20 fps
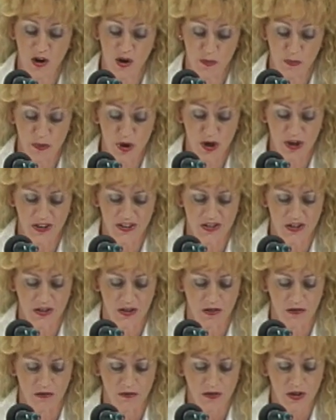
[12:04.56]

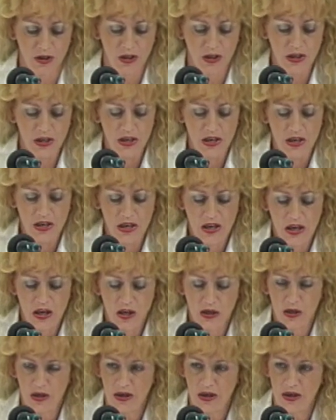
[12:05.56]
Mercantile.
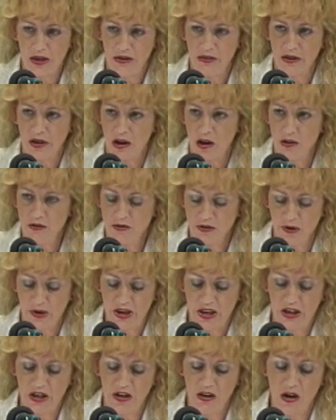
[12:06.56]
And they also
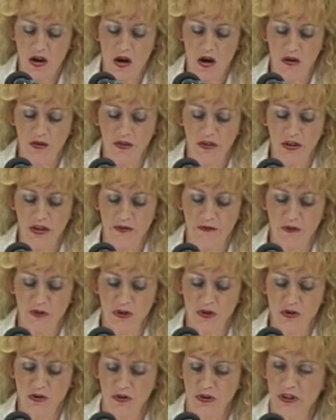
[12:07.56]
add in a hauling
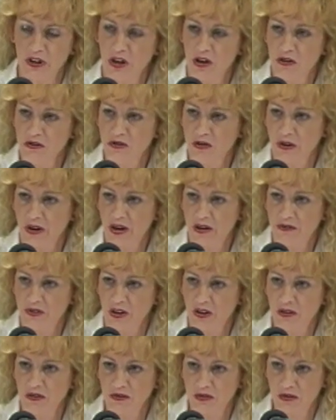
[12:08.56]
differential, and they also have
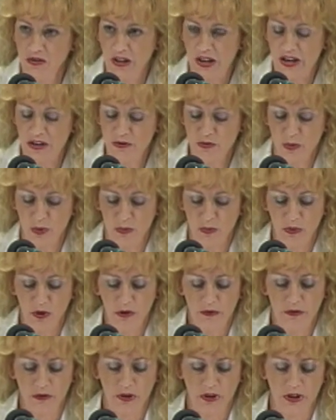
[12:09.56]
a class one
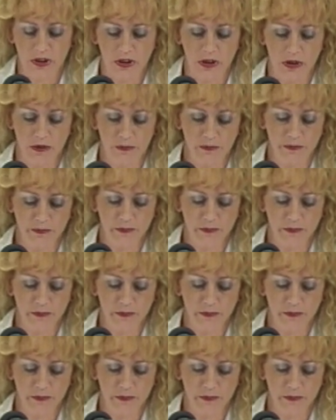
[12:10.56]
mover in there.